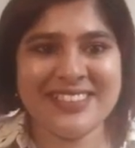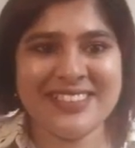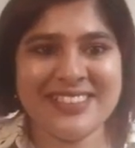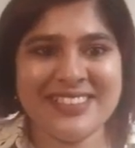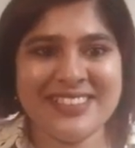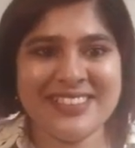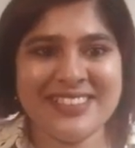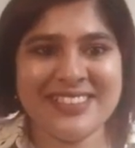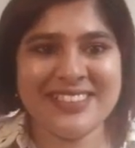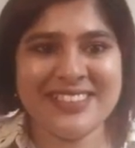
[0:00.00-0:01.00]

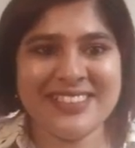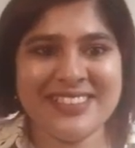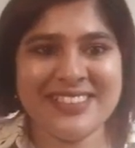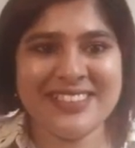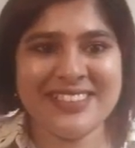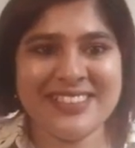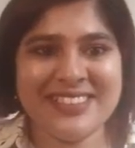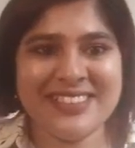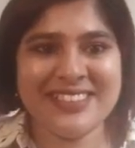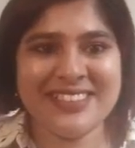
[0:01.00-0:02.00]

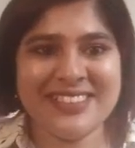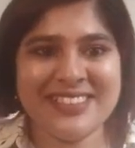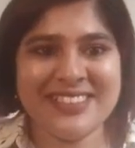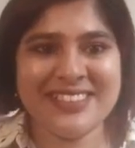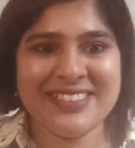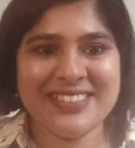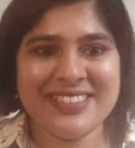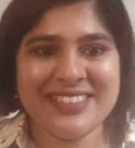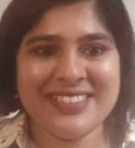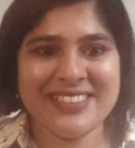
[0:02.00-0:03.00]

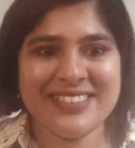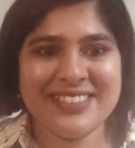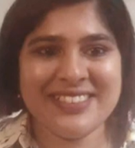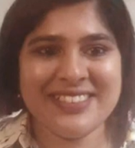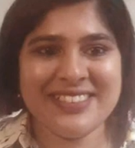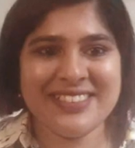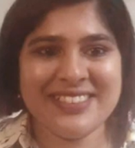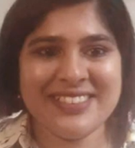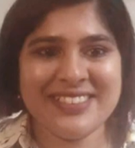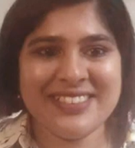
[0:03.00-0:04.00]

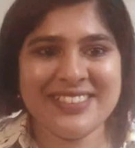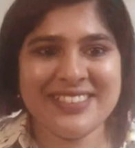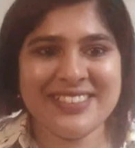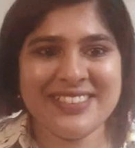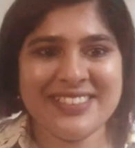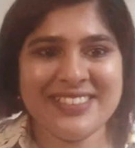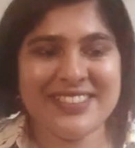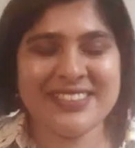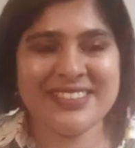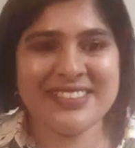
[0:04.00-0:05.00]

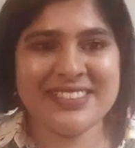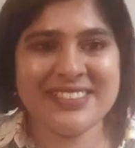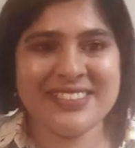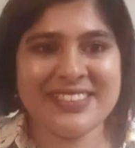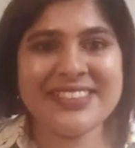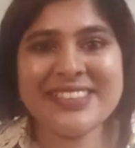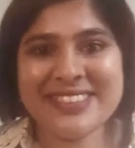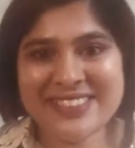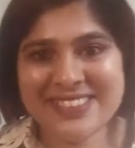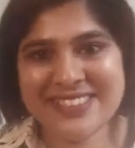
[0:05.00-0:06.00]

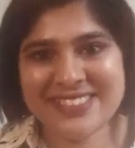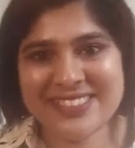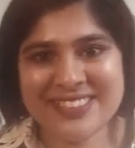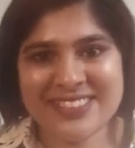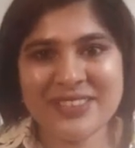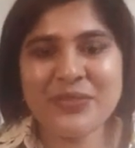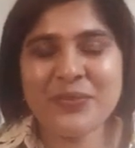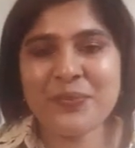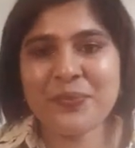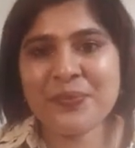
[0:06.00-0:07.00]

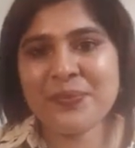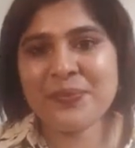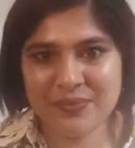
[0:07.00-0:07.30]
No words are spoken by the person on screen.